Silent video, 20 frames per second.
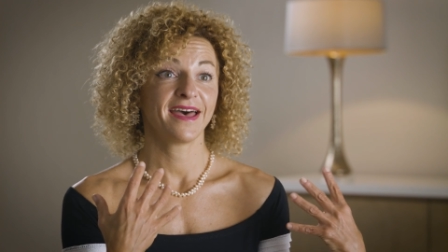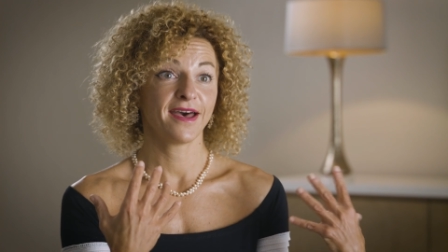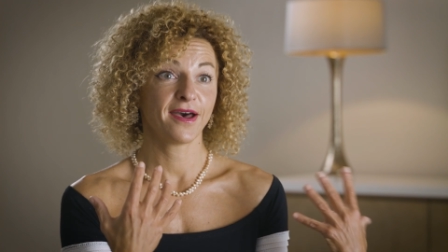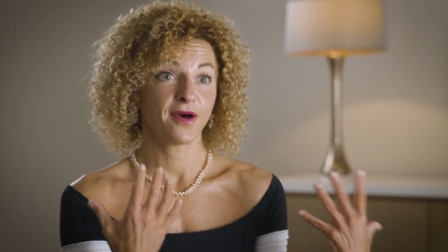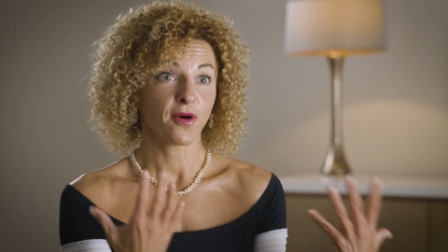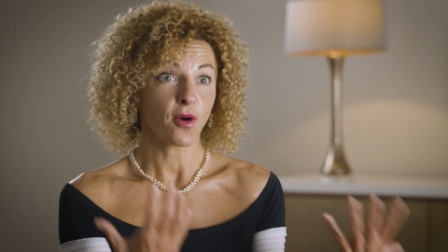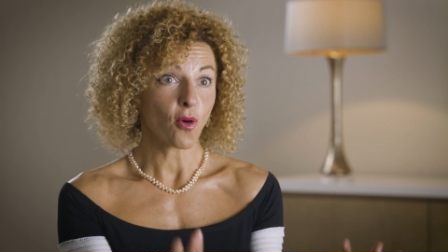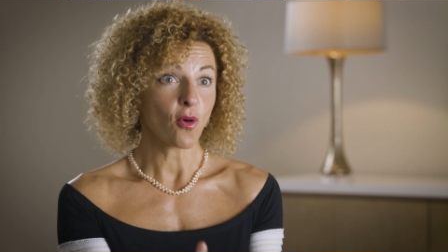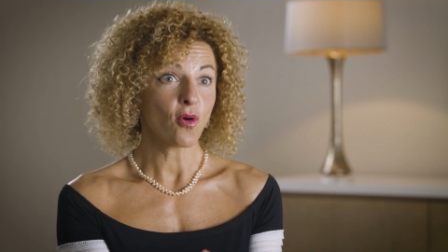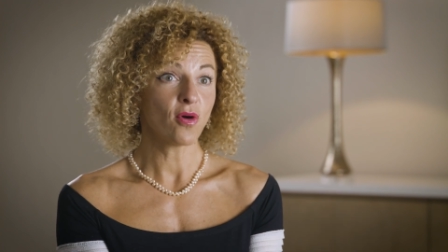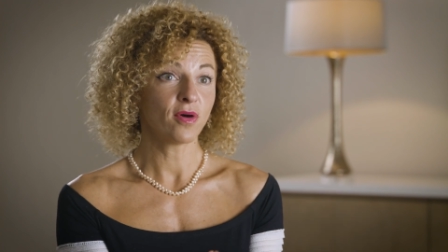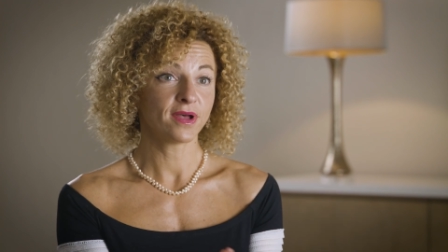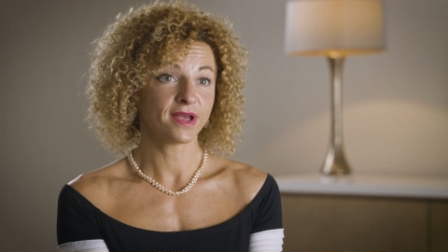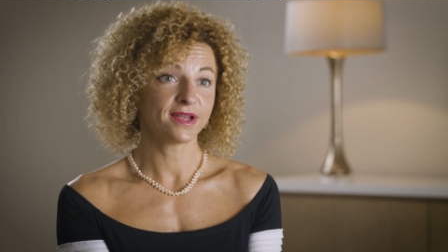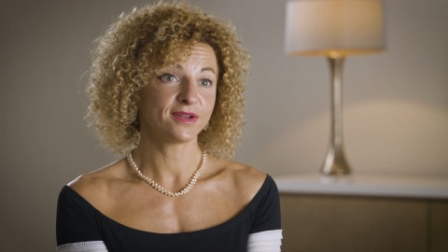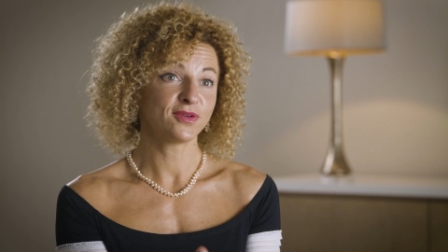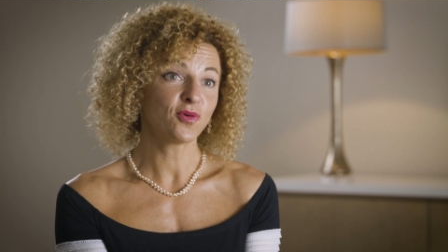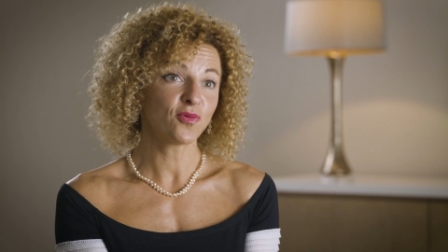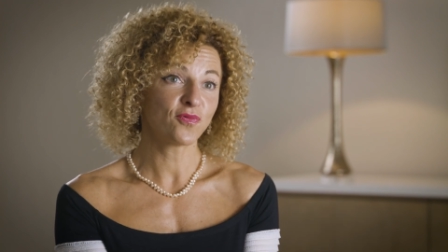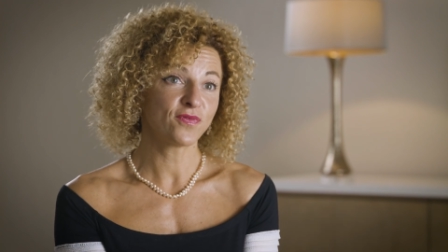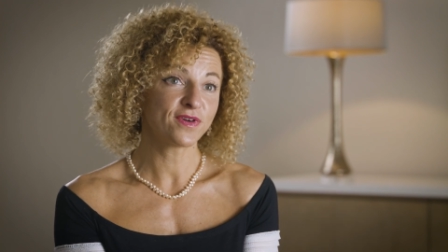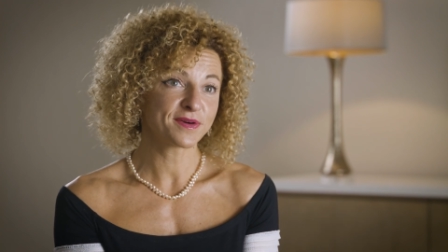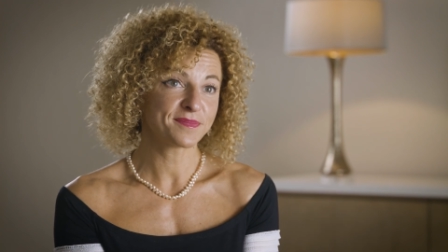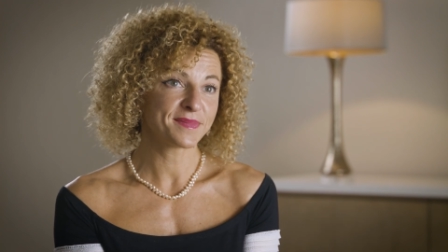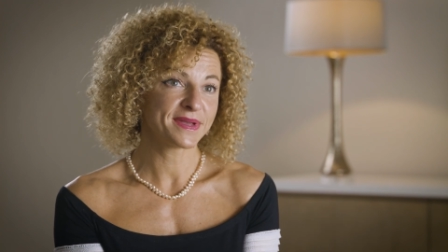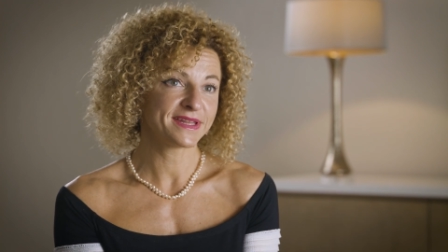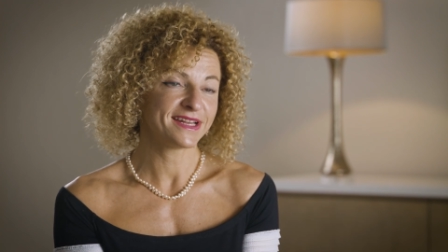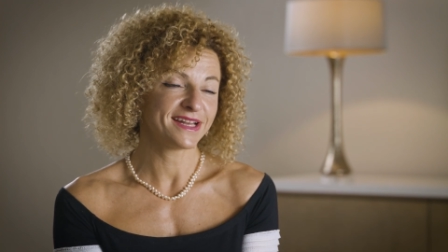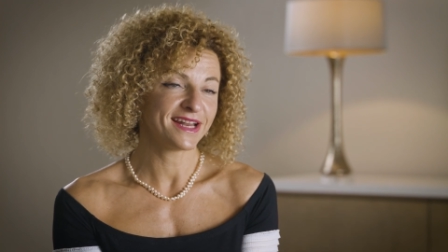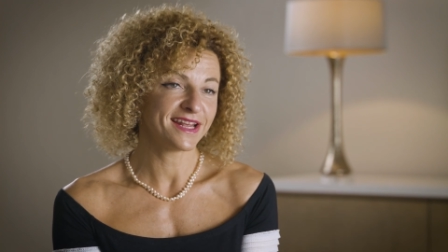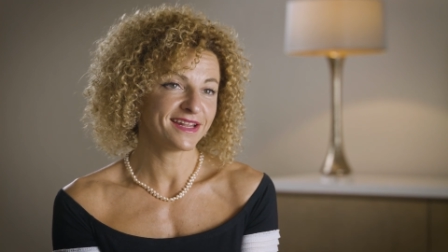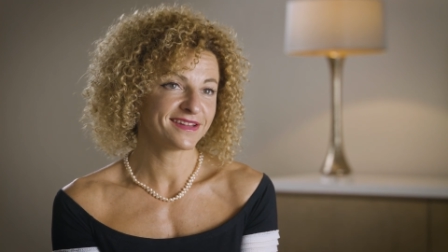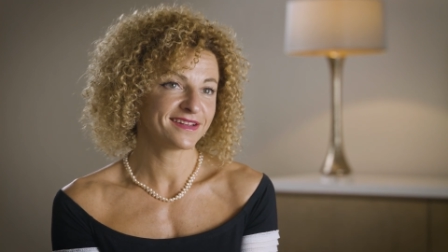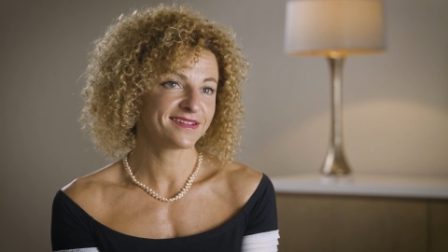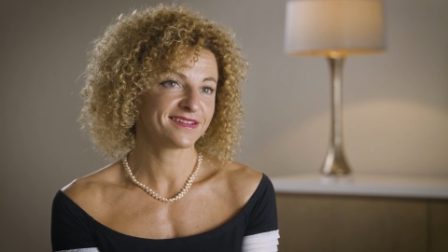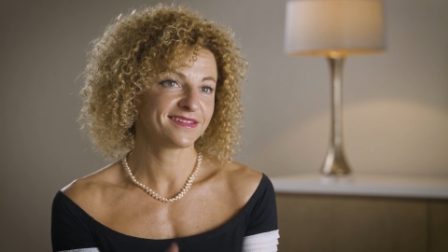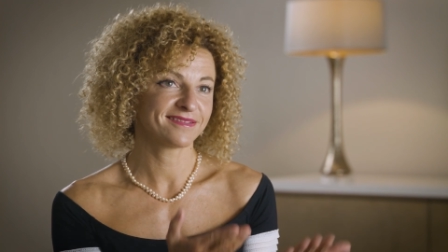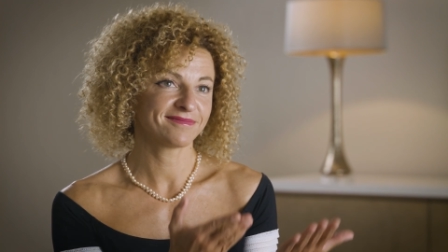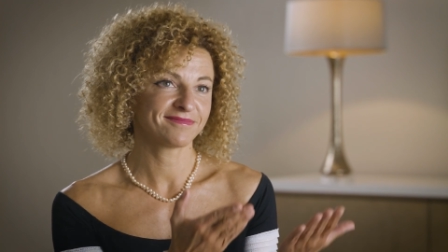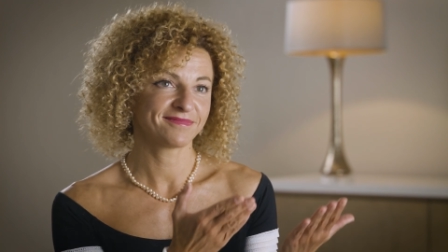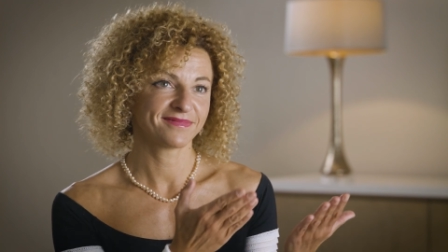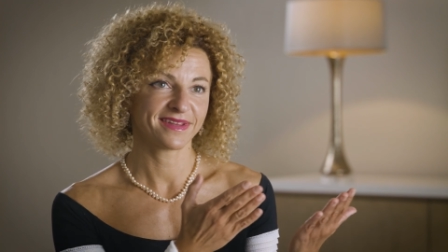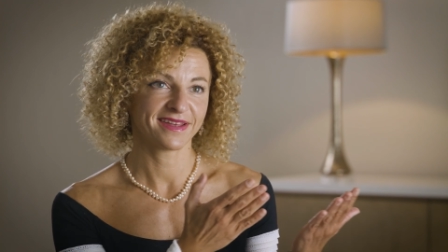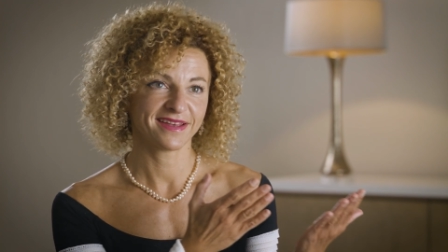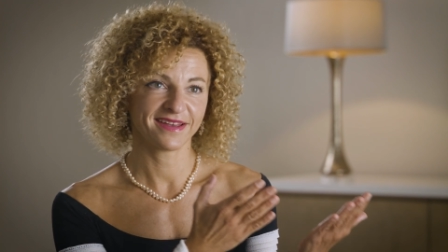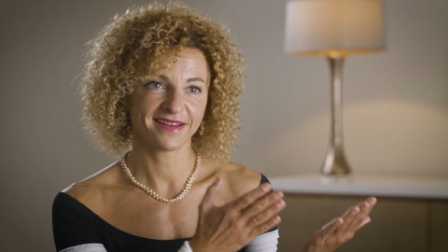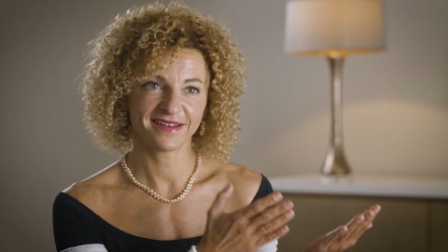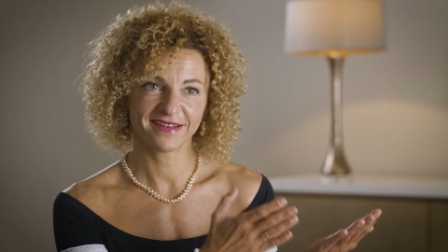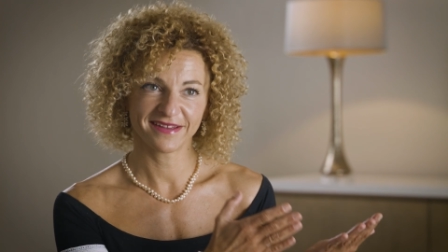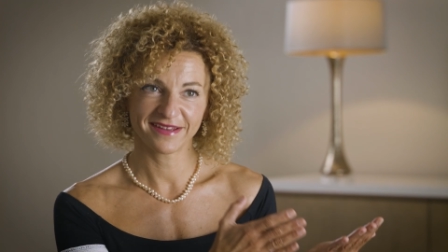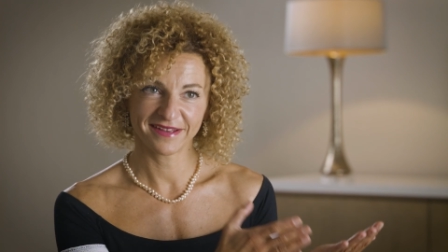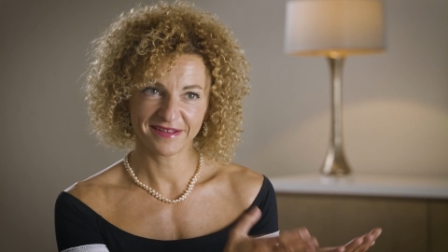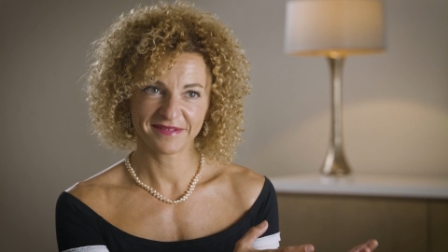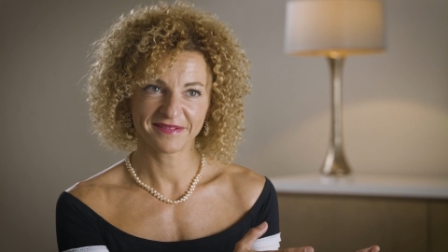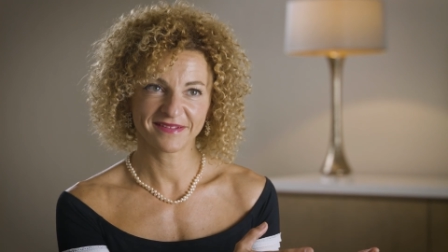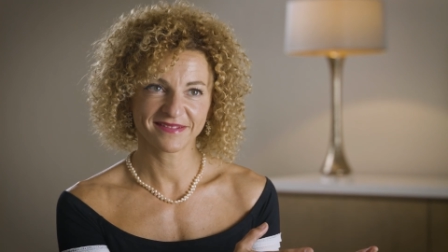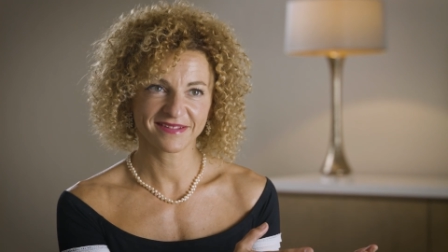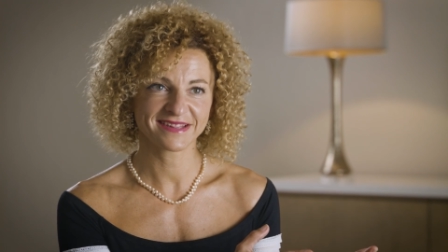an overmethylated uh,